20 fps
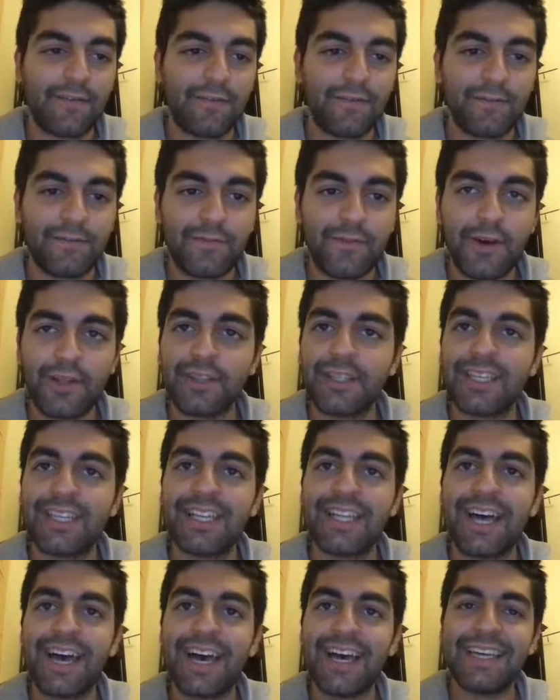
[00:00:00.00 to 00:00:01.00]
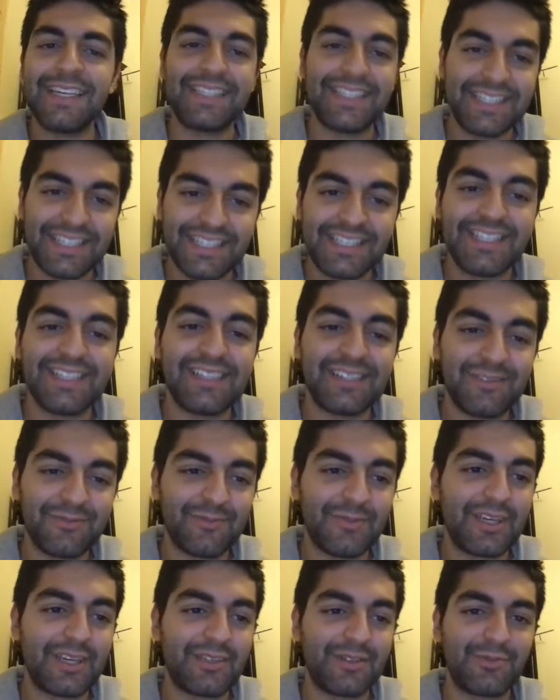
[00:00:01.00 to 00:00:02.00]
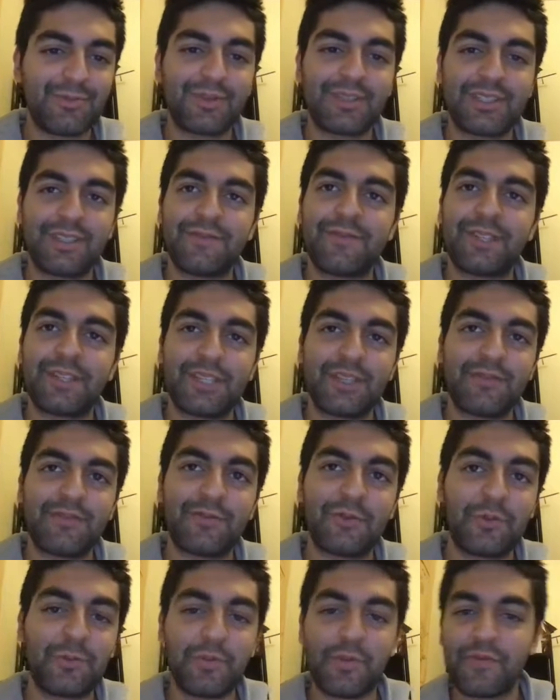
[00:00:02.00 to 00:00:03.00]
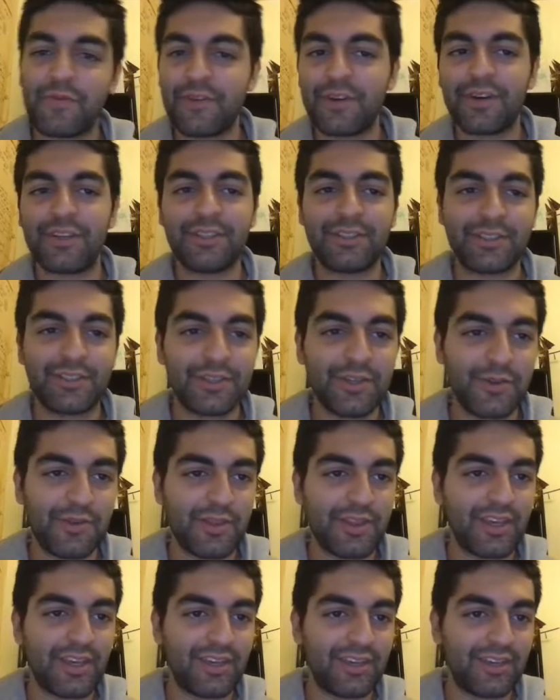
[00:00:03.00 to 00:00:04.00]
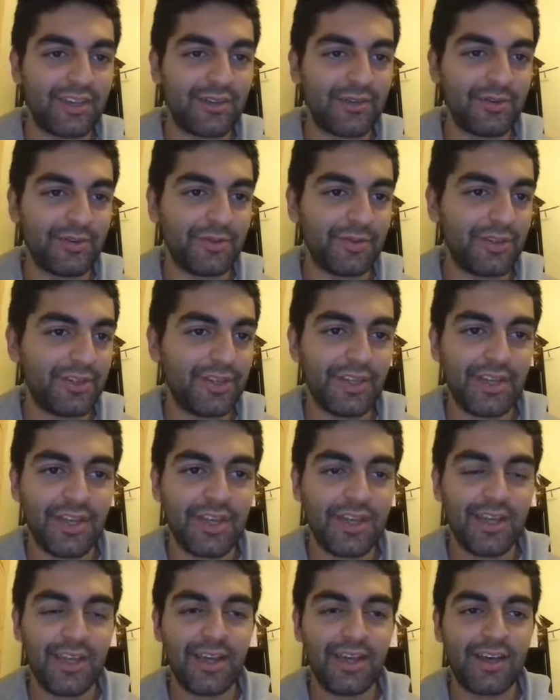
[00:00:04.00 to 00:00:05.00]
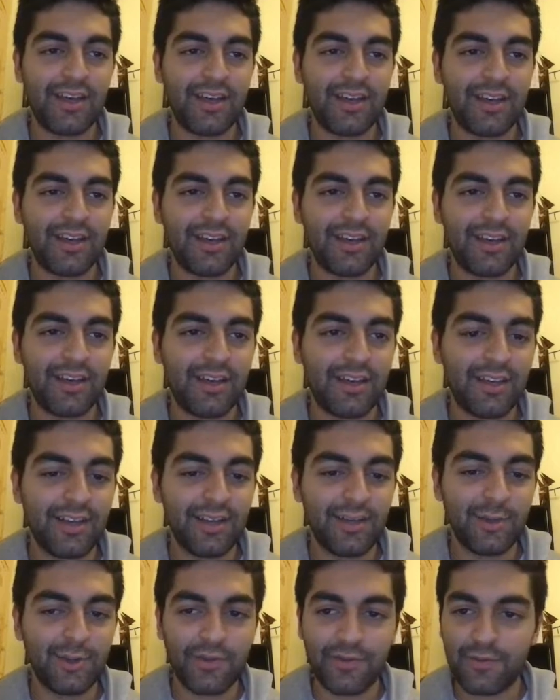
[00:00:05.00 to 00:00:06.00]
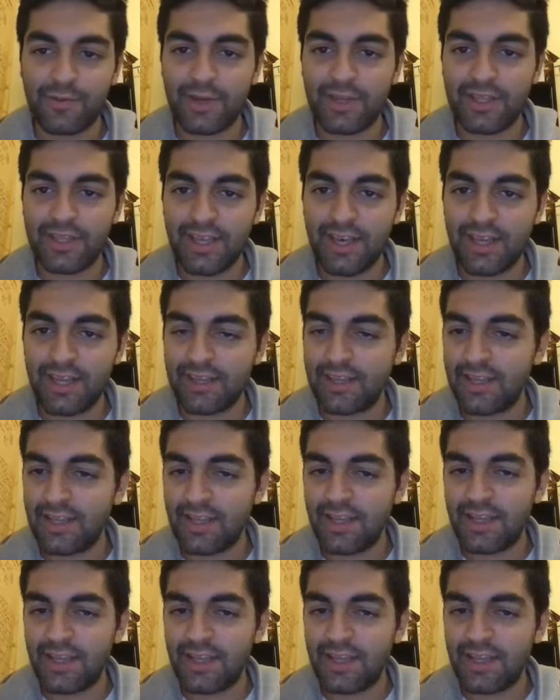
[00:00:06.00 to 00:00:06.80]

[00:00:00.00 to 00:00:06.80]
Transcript: fun little IDE made specifically for Befunge. So thank you, whoever made that.